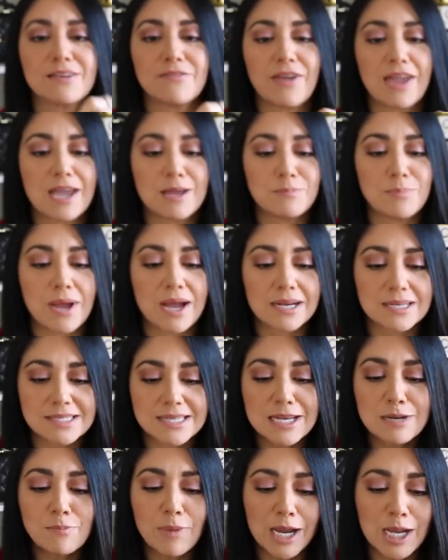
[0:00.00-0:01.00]
of handbags,
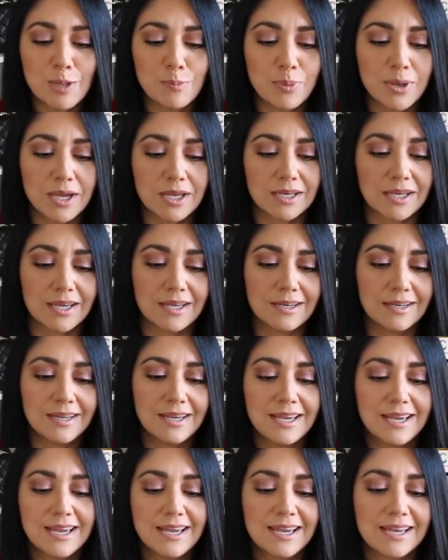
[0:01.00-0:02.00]
in my opinion,
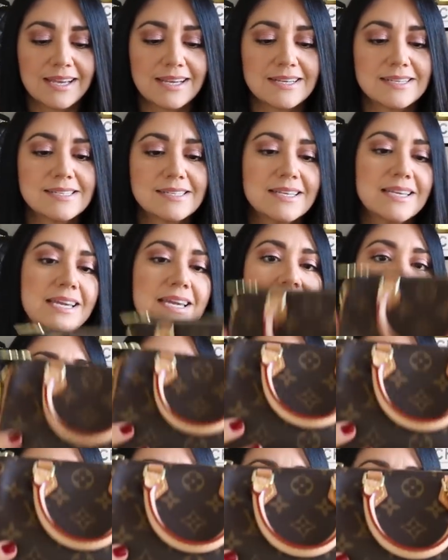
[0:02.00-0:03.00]
is the
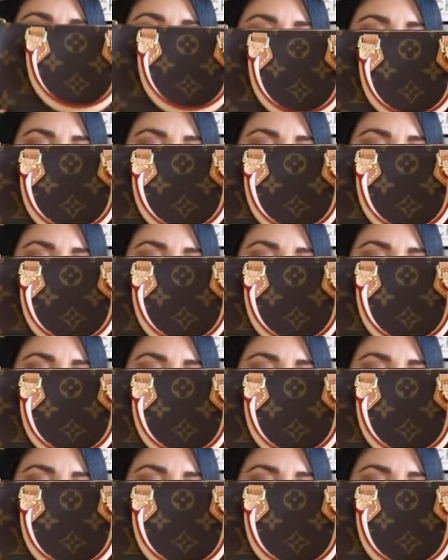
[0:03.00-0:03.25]
Nano